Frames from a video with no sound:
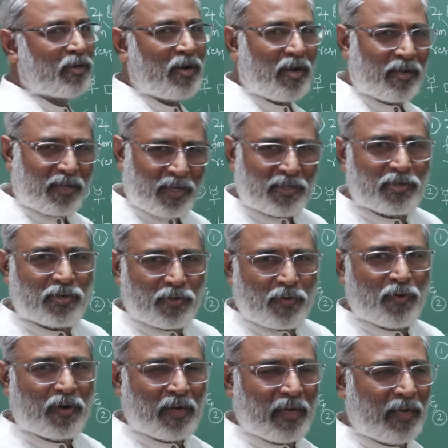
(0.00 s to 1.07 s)
strongest
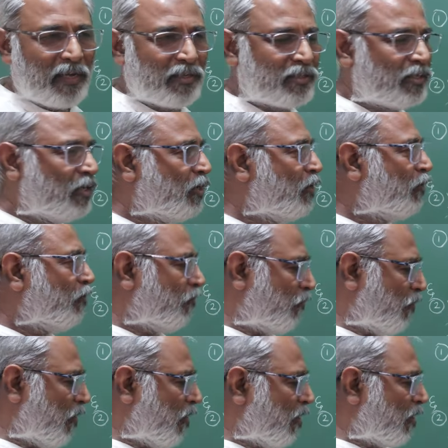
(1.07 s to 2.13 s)
yogas
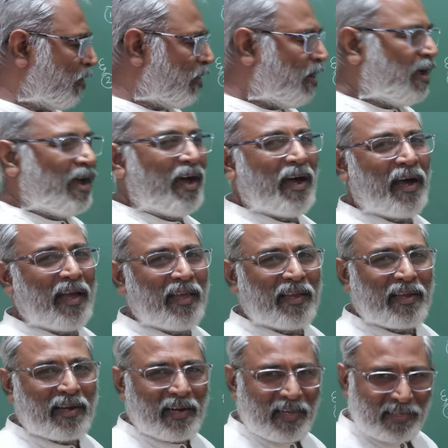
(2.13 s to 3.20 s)
for high
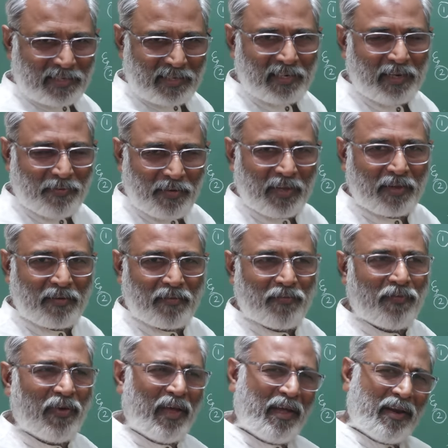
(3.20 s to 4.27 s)
class living,
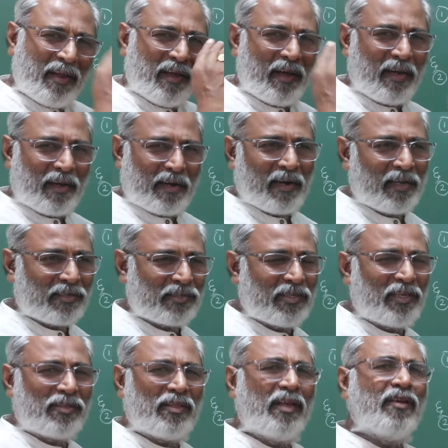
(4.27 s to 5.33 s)
very high class.
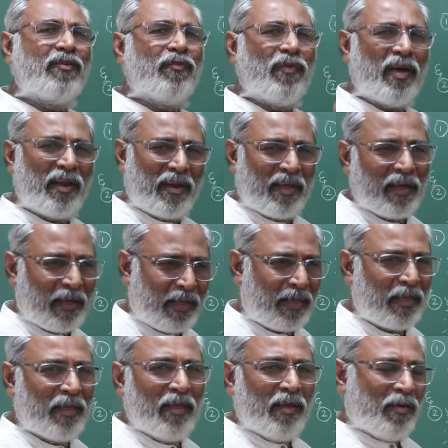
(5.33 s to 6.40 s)
They think very
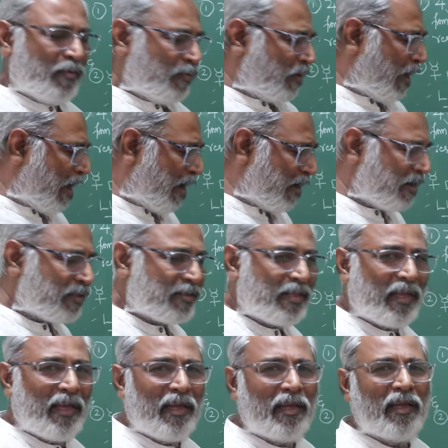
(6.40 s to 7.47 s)
high and
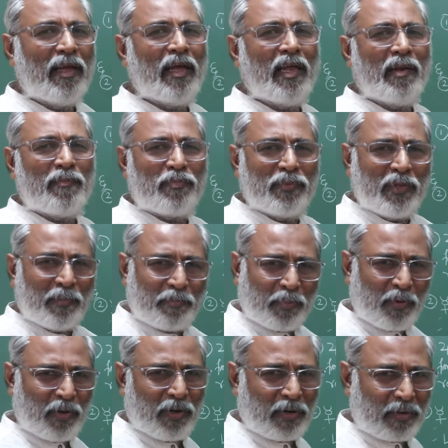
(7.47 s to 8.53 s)
they help the
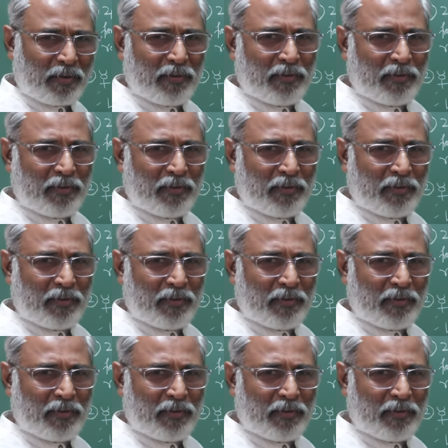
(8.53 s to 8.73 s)
poor.